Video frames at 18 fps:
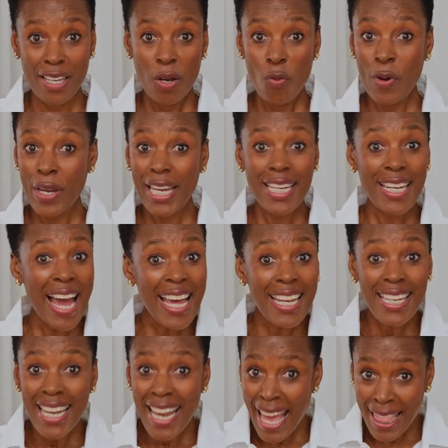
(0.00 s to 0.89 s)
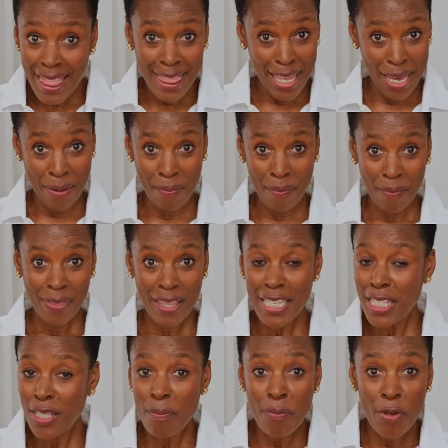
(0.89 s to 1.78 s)
We can unlearn them.
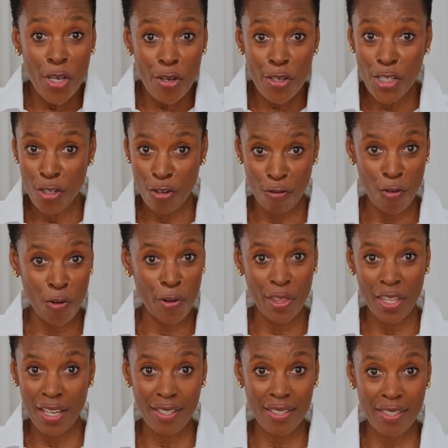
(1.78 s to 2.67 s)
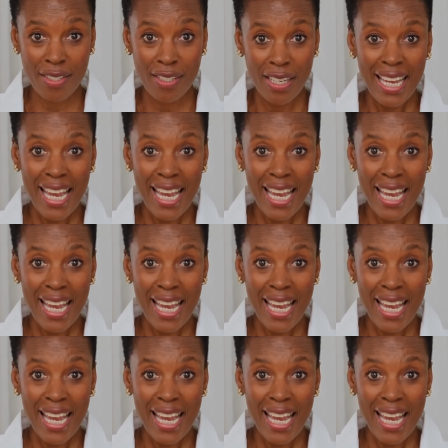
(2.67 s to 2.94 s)
That's the beauty of all this.